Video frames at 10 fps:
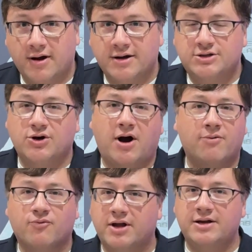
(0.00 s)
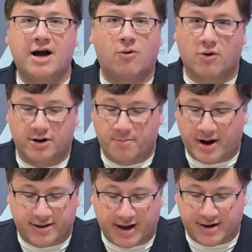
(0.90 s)
So I'm really not worried
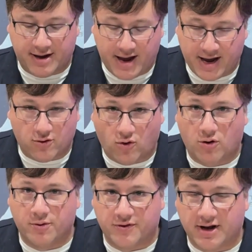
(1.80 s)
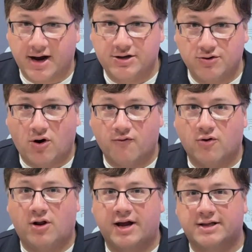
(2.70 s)
about that at all with it. I do
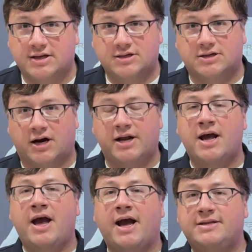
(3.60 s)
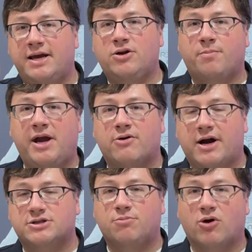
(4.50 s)
overall like the design. And Daniel Bader
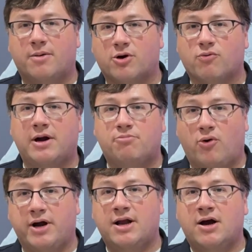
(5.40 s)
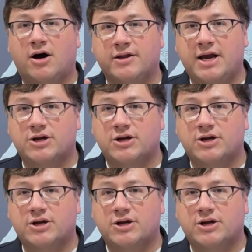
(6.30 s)
actually brought up a great point on the